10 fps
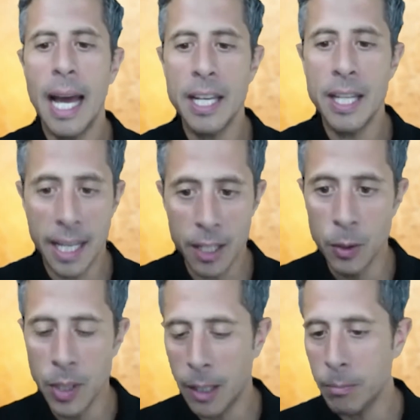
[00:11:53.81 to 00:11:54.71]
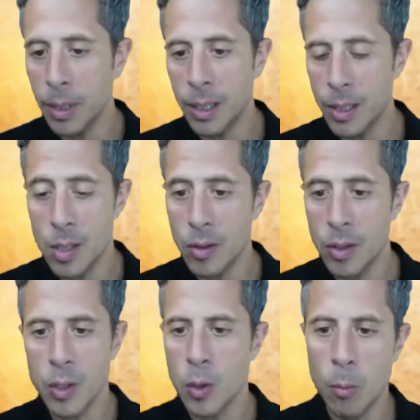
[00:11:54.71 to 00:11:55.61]
And they can do that because
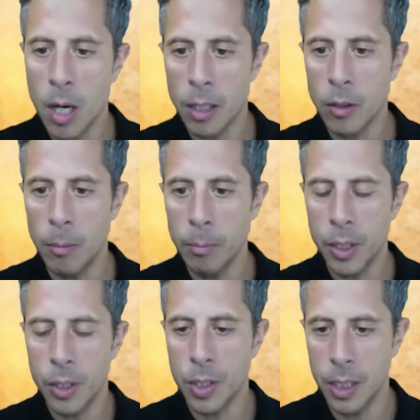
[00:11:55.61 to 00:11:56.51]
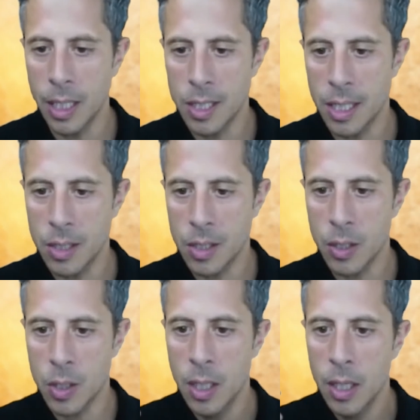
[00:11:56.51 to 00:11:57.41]
there's no market competition, in a sense.
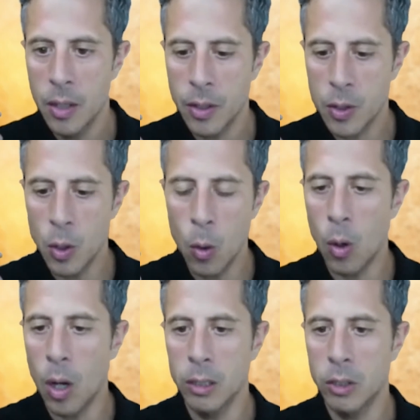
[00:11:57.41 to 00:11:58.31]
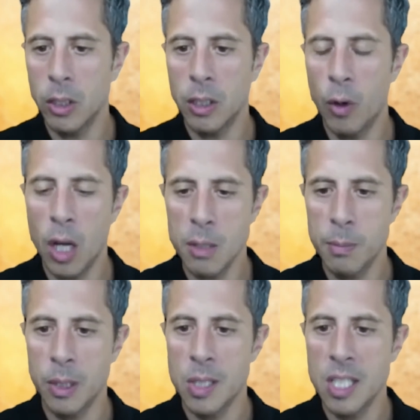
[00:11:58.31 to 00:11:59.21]
There's no alternative
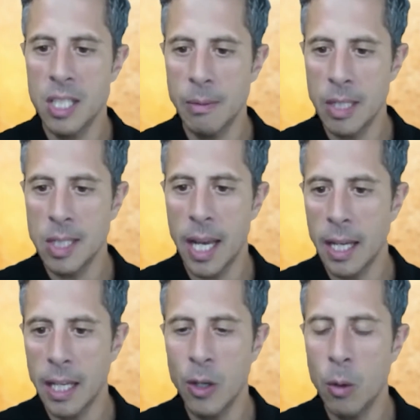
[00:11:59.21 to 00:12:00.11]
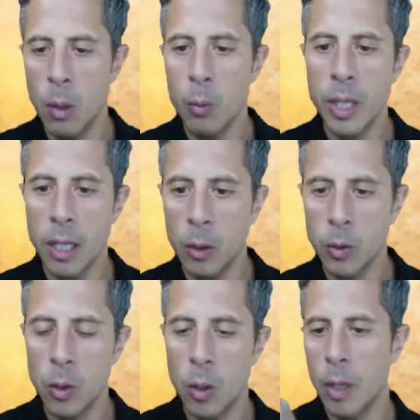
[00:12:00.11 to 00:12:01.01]
hospital system that's saying, you know what, we're not going
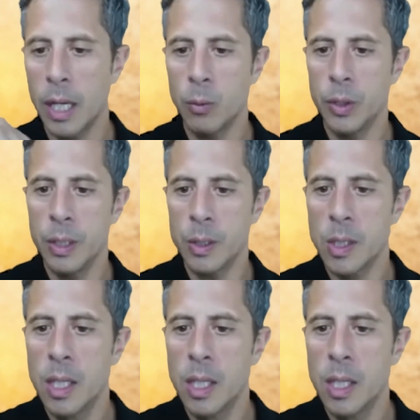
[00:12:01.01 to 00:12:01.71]
to go ahead with this.